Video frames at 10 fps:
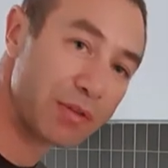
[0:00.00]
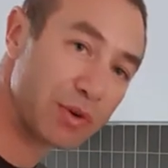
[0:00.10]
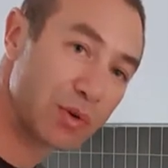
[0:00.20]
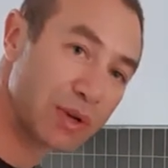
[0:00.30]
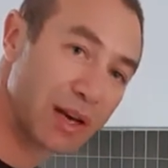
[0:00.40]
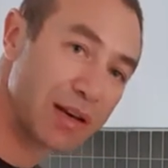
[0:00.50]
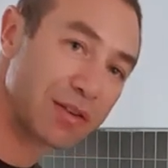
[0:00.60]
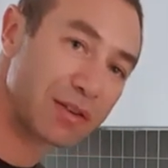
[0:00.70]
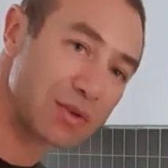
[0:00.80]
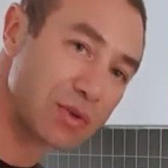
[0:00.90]
you're cooking
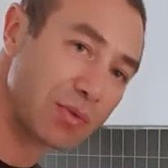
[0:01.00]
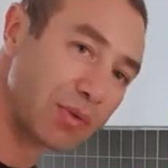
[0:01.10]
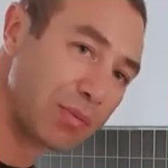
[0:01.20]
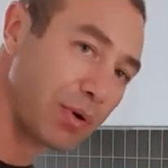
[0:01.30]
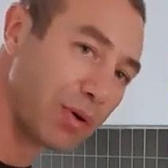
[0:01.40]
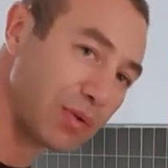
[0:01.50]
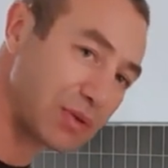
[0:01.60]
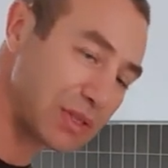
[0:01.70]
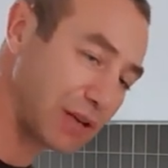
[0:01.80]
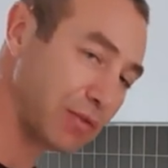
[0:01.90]
anything to do with
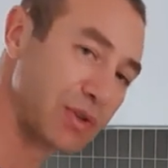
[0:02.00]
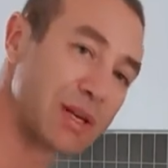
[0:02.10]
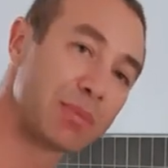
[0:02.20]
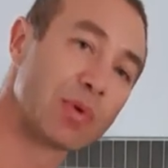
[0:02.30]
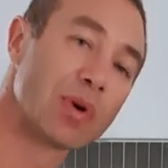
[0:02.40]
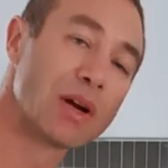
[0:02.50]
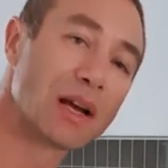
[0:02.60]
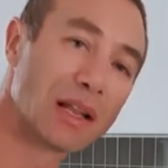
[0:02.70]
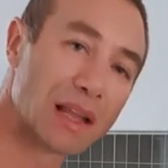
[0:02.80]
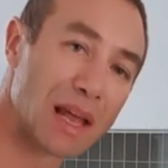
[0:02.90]
bones, like for example
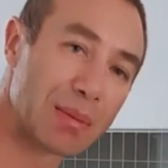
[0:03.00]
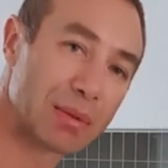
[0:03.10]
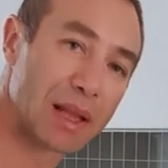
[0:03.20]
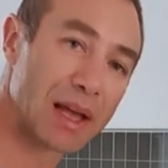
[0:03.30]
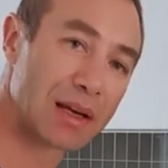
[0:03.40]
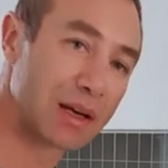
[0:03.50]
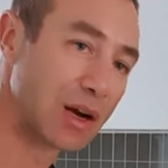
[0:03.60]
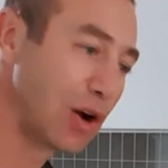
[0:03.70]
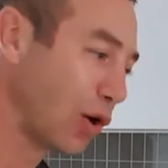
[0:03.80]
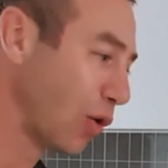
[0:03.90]
lamb leg
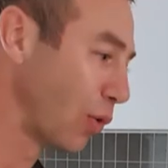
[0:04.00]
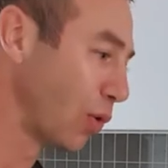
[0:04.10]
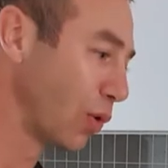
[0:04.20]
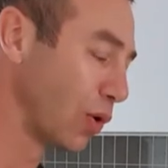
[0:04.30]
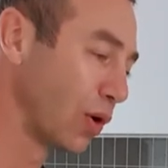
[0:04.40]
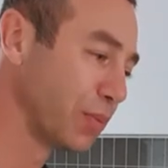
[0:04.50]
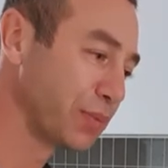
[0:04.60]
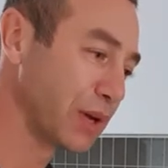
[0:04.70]
or